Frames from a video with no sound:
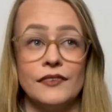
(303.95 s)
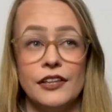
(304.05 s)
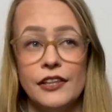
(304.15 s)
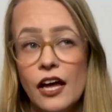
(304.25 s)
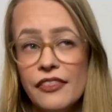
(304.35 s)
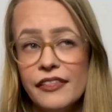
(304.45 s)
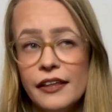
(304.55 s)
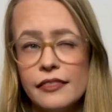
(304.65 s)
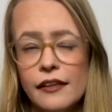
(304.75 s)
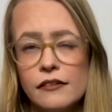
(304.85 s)
Not
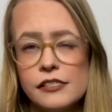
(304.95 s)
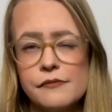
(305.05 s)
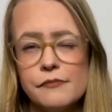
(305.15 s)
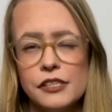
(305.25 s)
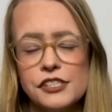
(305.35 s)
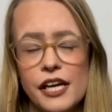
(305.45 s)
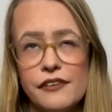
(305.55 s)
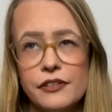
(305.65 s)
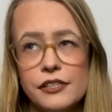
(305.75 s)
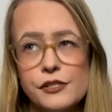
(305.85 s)
that there's much
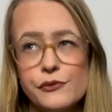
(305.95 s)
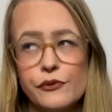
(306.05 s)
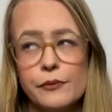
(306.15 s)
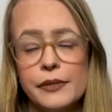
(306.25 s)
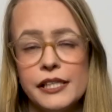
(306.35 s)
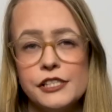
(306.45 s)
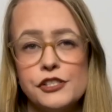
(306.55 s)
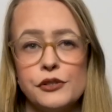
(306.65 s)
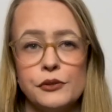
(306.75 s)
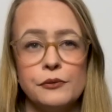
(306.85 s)
evidence for me
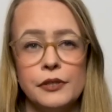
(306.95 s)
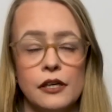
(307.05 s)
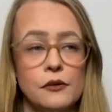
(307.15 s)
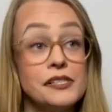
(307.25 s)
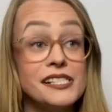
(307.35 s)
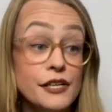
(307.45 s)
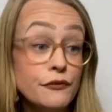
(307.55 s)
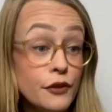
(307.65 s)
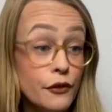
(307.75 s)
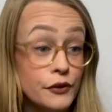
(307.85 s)
to, you know,
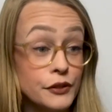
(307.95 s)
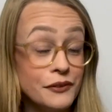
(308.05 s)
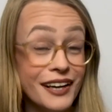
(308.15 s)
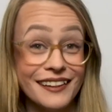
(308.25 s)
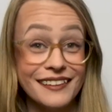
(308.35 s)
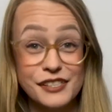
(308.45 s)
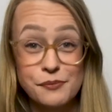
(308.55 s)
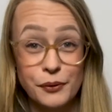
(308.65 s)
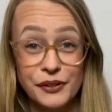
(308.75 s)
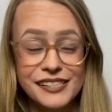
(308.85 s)
sift through at this
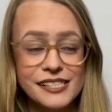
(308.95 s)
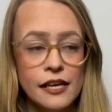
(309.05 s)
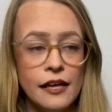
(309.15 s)
point.